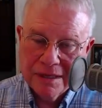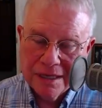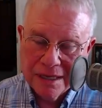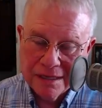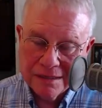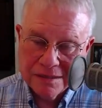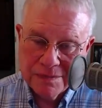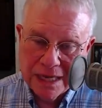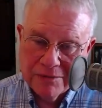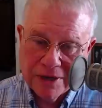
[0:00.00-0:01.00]
And it's
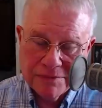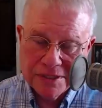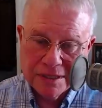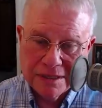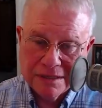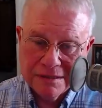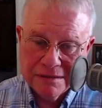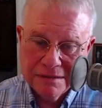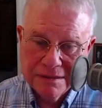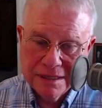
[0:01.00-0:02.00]
my website.
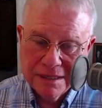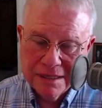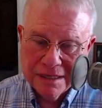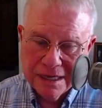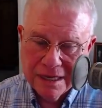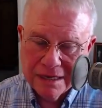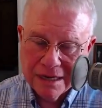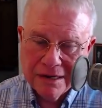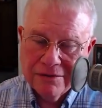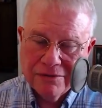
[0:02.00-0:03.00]
And
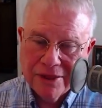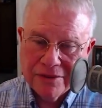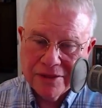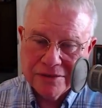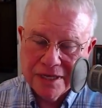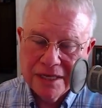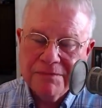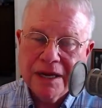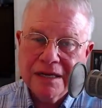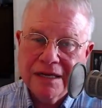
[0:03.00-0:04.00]
I don't think there's
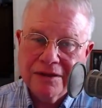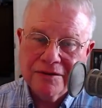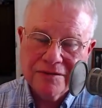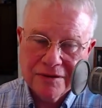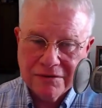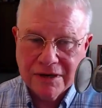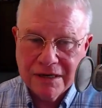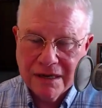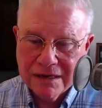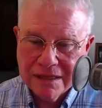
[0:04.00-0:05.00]
anybody else, certainly
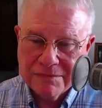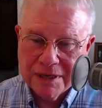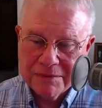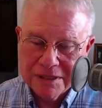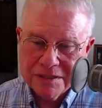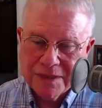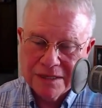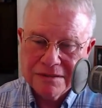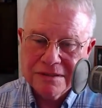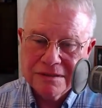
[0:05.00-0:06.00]
not in a public
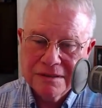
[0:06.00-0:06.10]
space,